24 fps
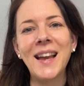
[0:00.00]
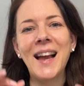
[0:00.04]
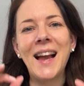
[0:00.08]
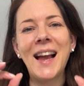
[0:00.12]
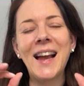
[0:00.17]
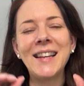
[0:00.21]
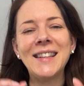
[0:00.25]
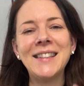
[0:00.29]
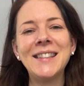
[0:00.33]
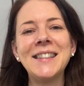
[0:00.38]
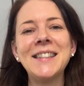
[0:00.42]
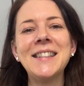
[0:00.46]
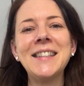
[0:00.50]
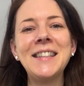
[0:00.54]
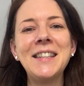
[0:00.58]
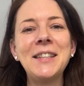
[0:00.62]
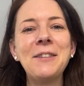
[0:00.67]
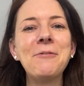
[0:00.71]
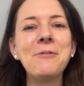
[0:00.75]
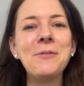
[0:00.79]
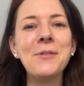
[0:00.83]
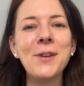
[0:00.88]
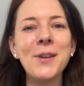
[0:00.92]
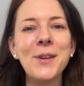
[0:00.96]
I didn't
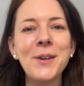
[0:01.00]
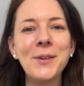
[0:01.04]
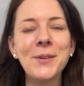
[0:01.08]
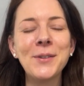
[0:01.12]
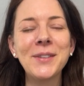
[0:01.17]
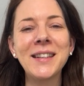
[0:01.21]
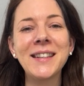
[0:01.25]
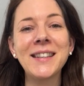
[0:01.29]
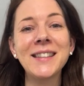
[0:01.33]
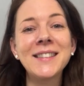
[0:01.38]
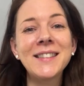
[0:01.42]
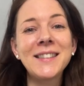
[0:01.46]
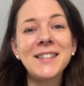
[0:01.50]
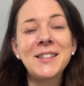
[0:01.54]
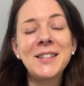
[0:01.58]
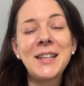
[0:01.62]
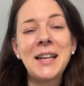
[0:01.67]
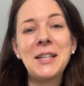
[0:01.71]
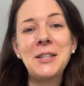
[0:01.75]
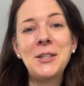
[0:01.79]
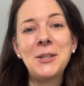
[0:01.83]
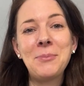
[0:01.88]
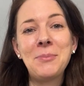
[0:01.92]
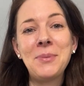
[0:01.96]
even know that it's
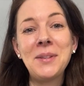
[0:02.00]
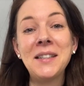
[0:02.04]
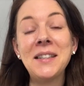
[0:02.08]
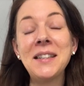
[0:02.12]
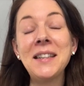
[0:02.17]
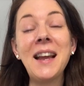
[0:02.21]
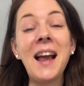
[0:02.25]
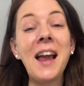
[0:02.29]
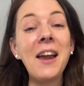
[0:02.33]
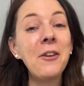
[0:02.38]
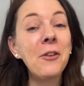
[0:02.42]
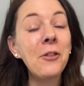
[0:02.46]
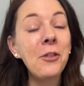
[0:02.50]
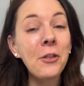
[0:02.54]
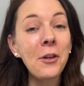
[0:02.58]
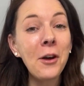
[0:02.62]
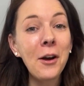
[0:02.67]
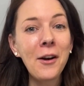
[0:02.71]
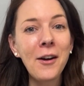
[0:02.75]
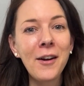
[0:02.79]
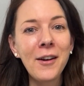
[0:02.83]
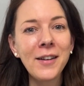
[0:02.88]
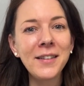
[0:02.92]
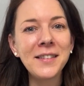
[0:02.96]
ChatGPT. I
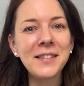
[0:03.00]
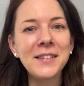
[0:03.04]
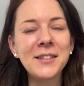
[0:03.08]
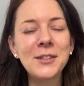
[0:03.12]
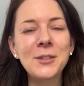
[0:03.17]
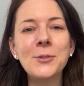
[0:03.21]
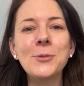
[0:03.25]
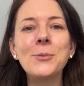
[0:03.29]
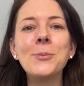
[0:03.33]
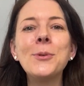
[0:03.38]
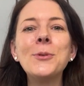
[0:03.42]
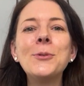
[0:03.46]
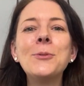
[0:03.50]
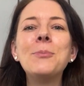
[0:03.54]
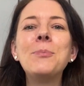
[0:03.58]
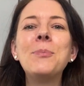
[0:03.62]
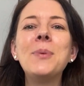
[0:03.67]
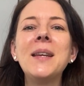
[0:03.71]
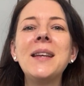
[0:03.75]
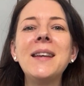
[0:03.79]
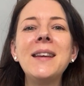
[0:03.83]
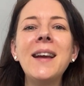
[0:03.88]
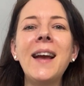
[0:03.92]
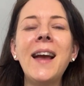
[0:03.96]
thought this would
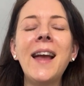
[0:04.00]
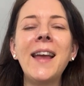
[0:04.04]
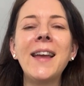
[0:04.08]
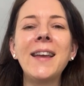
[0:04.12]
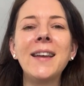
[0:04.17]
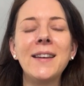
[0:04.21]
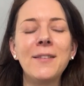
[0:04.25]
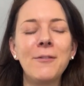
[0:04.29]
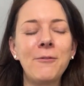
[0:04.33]
be a